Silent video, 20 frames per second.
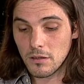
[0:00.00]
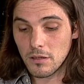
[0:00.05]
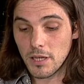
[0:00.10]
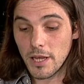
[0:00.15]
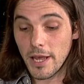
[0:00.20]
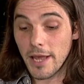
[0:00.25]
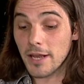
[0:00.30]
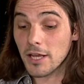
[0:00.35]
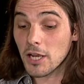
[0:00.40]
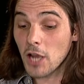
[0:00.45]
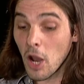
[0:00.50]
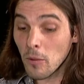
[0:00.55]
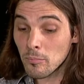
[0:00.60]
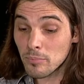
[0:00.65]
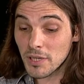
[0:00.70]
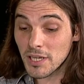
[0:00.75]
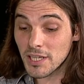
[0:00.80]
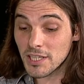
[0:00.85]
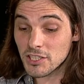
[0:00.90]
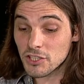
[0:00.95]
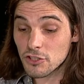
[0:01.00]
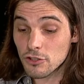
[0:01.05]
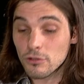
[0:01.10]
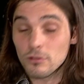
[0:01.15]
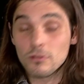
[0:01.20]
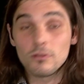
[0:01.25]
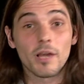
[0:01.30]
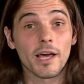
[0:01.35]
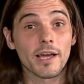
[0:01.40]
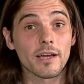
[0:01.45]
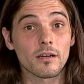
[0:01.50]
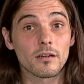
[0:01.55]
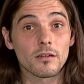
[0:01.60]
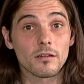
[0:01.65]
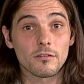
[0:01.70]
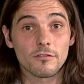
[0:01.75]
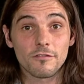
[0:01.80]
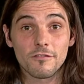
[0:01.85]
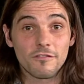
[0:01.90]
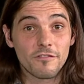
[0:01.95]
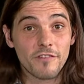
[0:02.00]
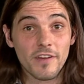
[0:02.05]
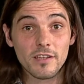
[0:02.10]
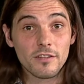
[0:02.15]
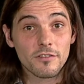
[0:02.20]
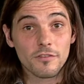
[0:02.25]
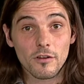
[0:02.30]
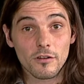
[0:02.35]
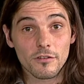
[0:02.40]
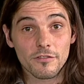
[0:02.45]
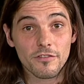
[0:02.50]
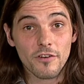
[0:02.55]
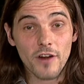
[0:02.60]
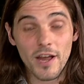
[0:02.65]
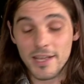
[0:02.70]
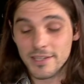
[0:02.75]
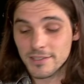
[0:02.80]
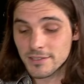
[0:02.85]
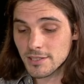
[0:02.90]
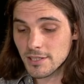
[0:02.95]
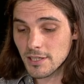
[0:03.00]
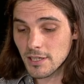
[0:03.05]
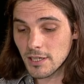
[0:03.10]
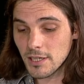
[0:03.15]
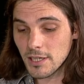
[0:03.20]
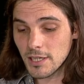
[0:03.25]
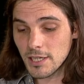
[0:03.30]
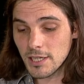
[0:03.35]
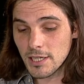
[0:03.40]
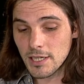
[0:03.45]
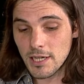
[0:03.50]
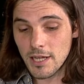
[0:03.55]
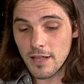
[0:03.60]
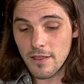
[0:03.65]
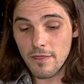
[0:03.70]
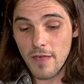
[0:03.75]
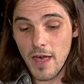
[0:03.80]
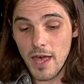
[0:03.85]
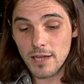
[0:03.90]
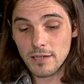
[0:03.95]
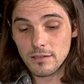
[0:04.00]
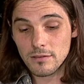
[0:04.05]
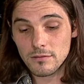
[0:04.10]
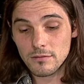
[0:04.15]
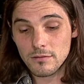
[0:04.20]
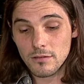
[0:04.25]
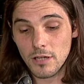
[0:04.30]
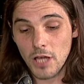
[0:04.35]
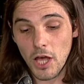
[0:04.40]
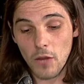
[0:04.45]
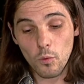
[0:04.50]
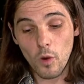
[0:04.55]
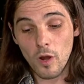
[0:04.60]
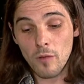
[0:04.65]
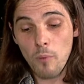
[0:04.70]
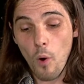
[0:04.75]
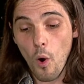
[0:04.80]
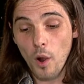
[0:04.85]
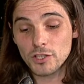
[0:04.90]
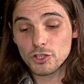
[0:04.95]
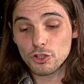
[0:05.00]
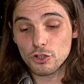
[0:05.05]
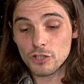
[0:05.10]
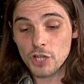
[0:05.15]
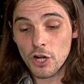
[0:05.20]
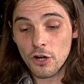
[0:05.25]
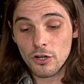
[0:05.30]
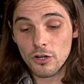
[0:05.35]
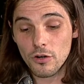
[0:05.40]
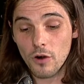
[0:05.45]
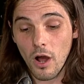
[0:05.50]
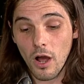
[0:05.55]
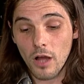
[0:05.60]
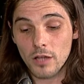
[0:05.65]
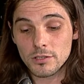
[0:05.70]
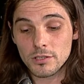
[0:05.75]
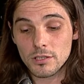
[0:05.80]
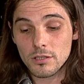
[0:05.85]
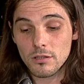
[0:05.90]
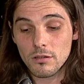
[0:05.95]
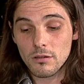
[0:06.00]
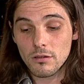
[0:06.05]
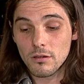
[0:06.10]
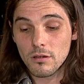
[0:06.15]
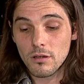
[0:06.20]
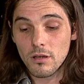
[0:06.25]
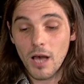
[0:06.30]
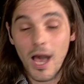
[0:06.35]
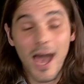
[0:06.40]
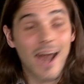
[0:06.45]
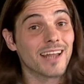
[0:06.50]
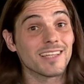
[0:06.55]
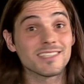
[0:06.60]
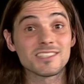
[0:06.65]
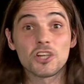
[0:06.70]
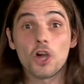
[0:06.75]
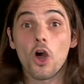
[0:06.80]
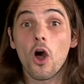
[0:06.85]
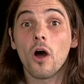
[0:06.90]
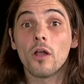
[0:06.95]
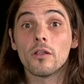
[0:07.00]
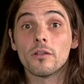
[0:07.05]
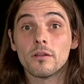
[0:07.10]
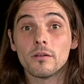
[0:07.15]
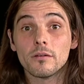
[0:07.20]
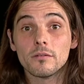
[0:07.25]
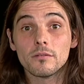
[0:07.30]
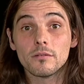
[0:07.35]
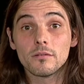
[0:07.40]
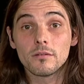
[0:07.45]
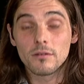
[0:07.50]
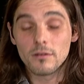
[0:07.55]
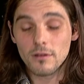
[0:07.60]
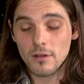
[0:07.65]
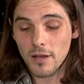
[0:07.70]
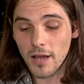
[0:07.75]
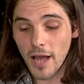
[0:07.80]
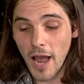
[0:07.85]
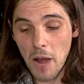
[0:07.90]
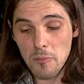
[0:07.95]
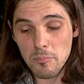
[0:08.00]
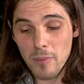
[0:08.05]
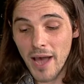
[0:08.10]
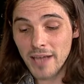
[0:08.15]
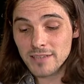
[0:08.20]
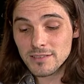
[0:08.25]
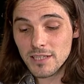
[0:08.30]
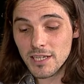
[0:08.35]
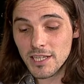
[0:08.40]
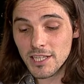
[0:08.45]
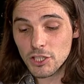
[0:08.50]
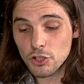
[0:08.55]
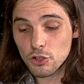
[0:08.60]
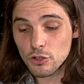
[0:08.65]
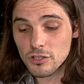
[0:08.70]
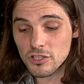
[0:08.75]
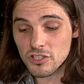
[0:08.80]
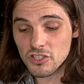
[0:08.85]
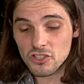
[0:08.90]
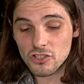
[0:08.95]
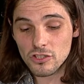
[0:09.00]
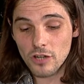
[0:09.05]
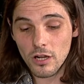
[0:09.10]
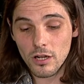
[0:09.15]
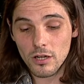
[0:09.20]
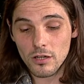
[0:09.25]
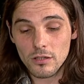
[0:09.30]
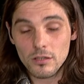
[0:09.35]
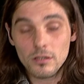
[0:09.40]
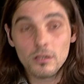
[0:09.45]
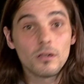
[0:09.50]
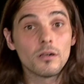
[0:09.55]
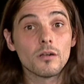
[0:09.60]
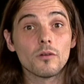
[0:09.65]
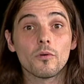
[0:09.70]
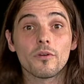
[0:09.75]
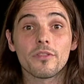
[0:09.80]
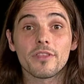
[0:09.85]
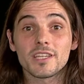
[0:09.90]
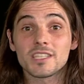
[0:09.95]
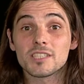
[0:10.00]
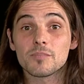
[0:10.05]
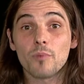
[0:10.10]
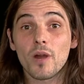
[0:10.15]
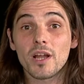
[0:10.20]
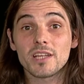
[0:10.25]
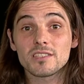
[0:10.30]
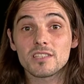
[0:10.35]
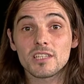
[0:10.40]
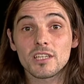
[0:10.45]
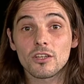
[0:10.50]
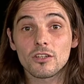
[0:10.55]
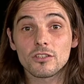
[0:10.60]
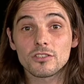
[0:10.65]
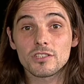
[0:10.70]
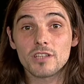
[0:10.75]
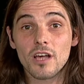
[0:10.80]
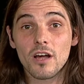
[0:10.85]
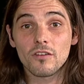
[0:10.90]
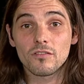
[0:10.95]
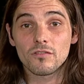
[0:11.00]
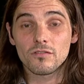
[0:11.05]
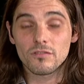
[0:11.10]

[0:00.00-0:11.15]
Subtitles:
It accompanies you like a faithful friend, then at one point you turn around and it's gone, abandoning you to struggle with expressing yourself.